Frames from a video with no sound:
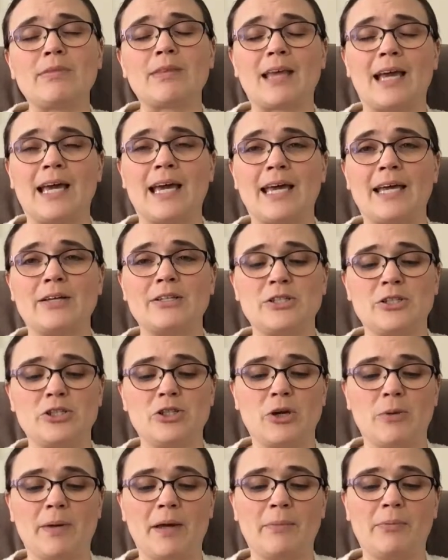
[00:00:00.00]
I
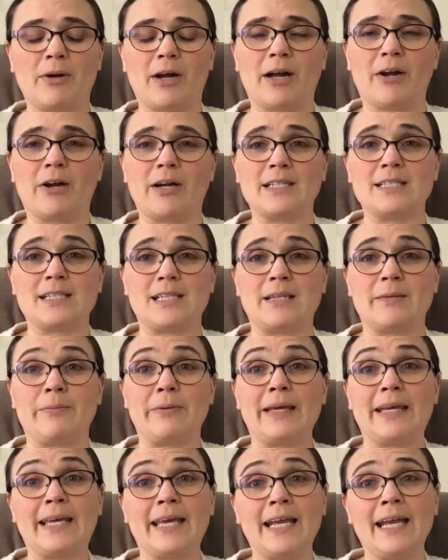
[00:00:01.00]
show my progress at the
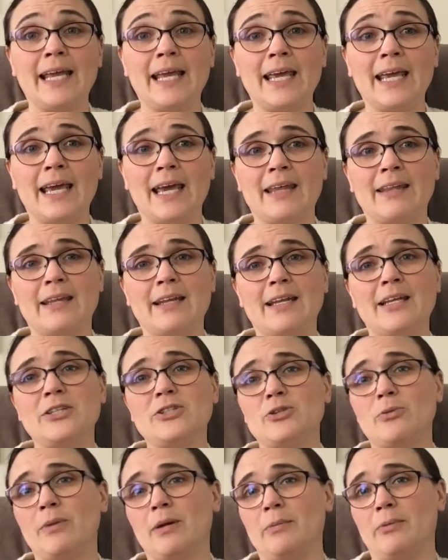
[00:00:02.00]
beginning, and then I
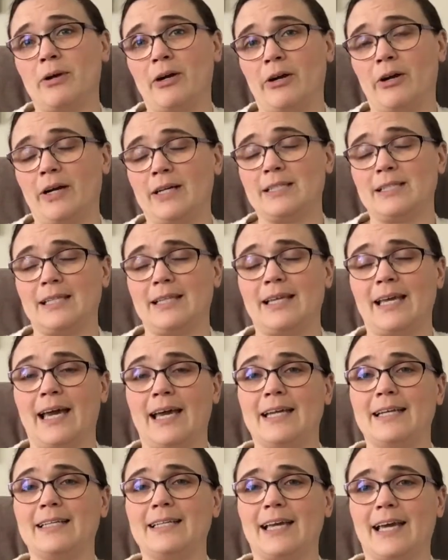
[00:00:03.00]
show my progress at the
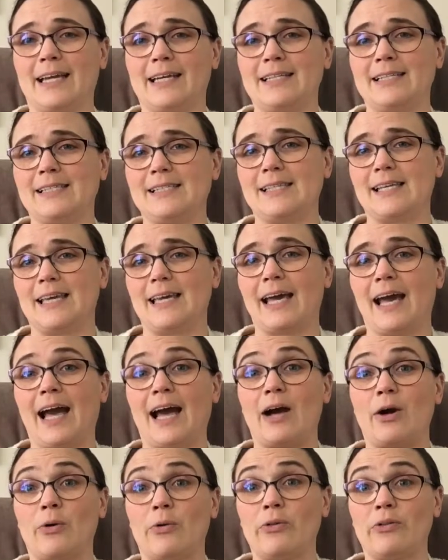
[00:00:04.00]
end to kind of see
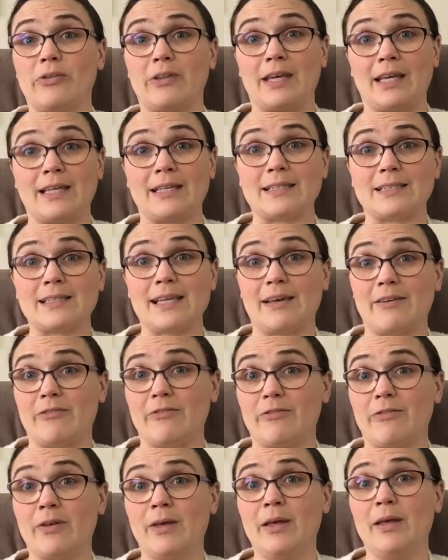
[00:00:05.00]
how things
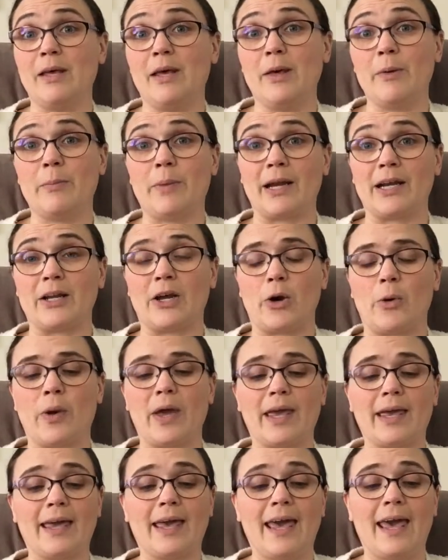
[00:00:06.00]
have been
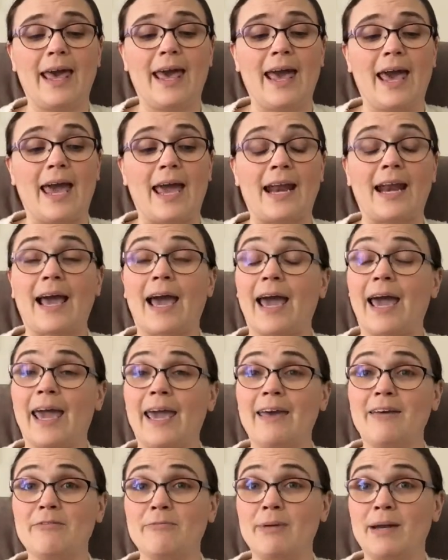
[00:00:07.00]
going. And I
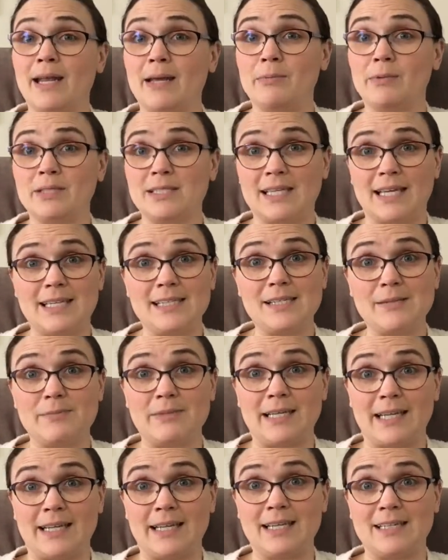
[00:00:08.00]
have been able to get some
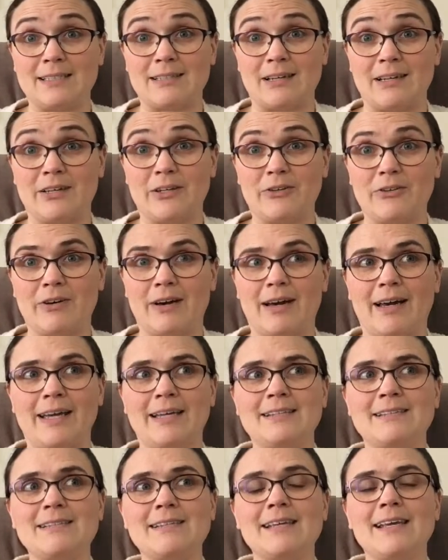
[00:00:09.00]
knitting done, you
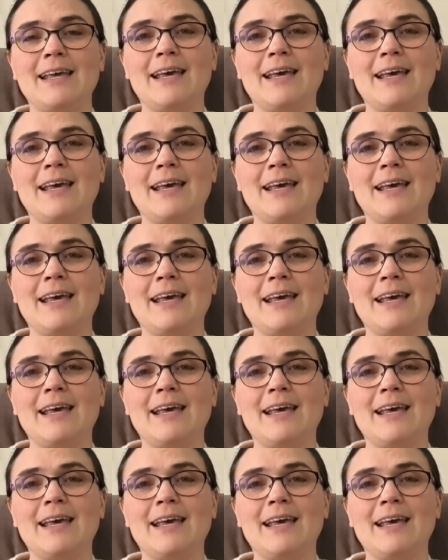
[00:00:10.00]
guys.